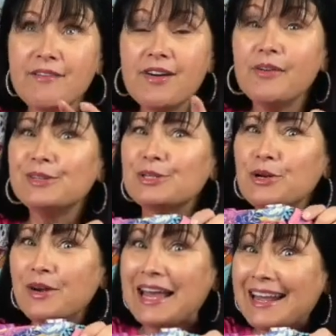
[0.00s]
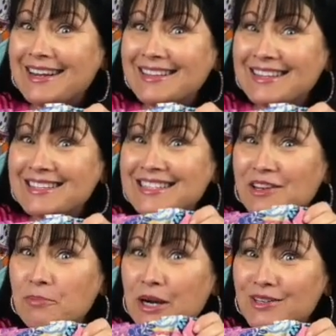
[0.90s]
I was creating these little
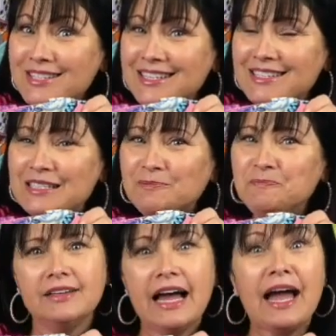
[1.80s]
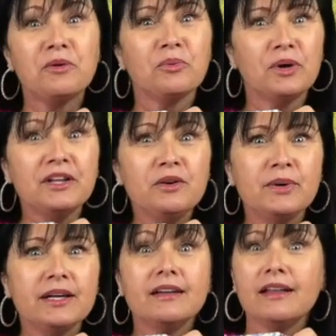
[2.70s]
purses, I really
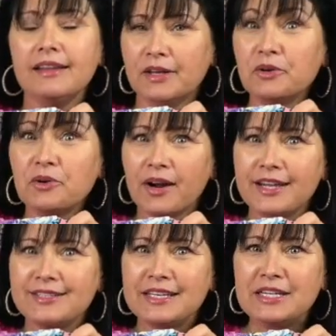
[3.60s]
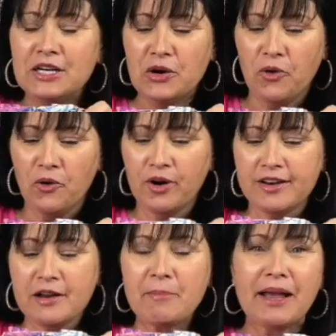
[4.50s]
went a little crazy on
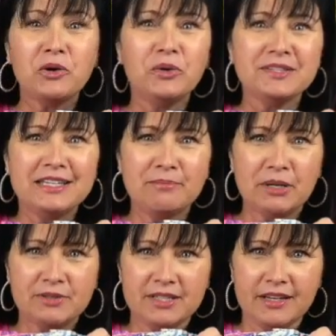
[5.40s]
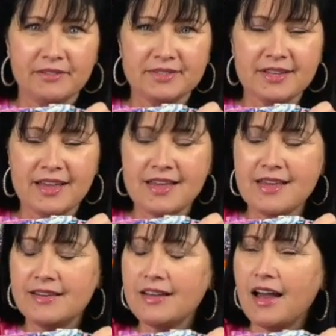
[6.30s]
my quilting motifs,
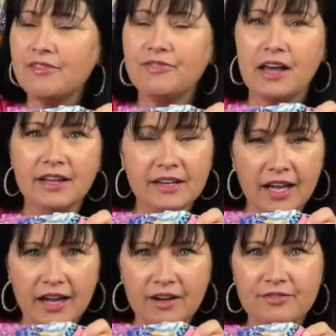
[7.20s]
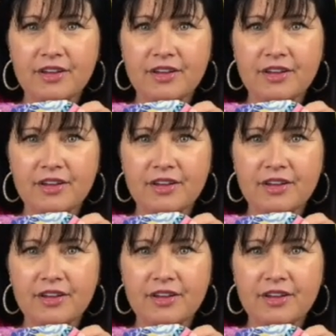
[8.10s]
and I fell in love